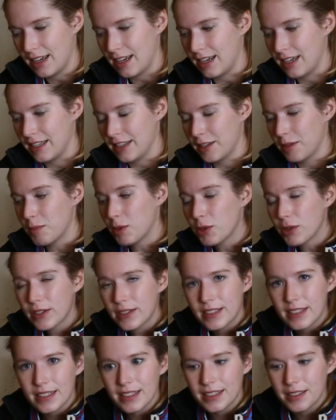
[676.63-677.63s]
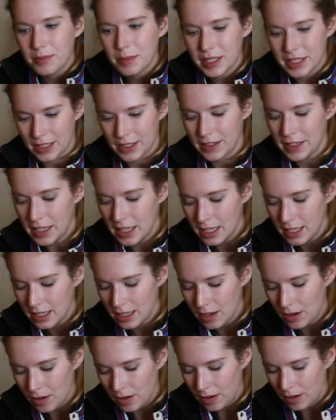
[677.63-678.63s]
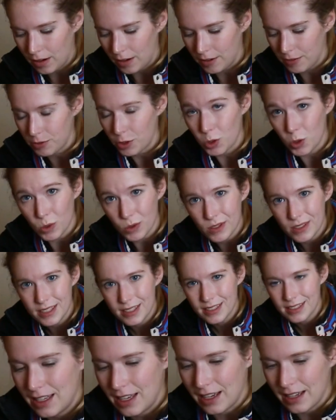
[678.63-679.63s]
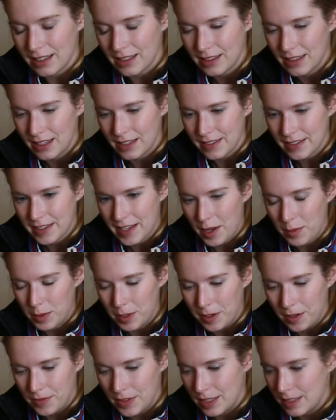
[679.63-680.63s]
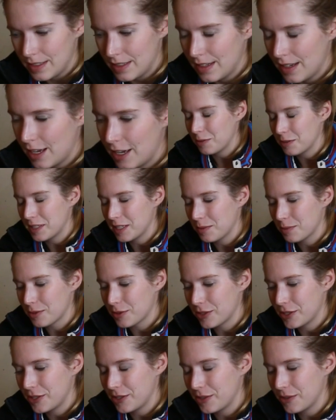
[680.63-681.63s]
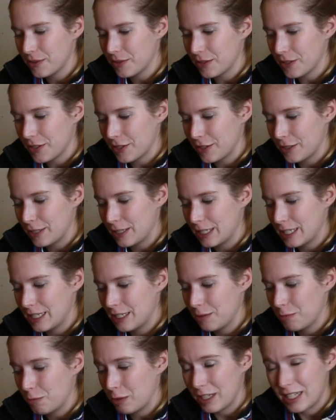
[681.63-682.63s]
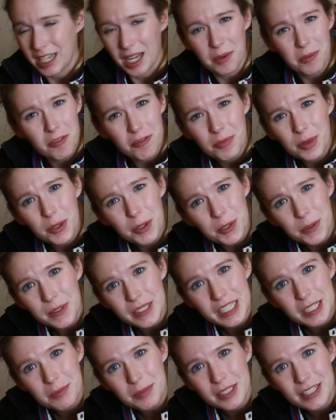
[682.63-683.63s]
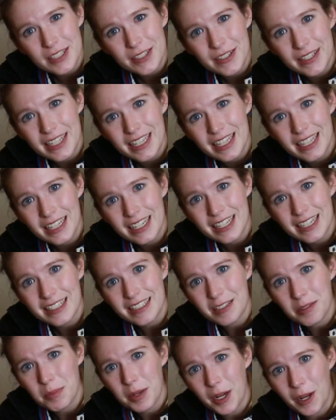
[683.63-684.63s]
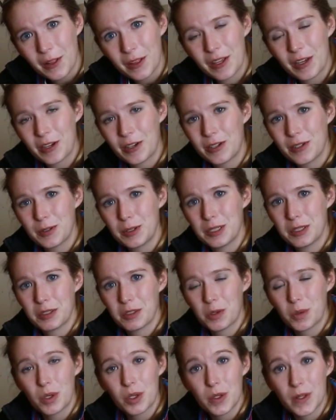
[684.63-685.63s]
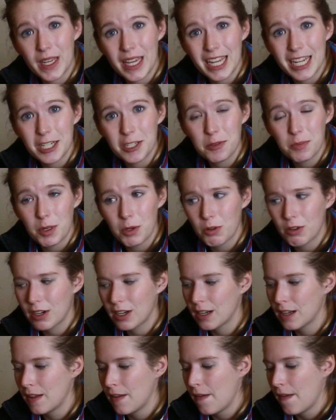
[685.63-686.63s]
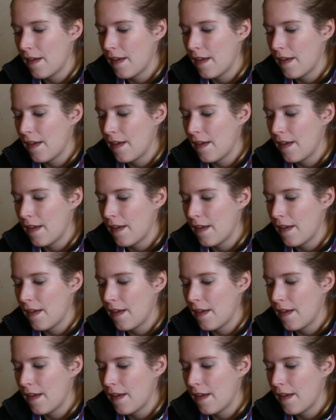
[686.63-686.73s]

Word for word: Uh, the motors in Miss Creaky are old. Yeah, thanks, Captain Obvious. I was able to learn what type of motor was in Miss Creaky. It's apparently called a squirrel cage motor.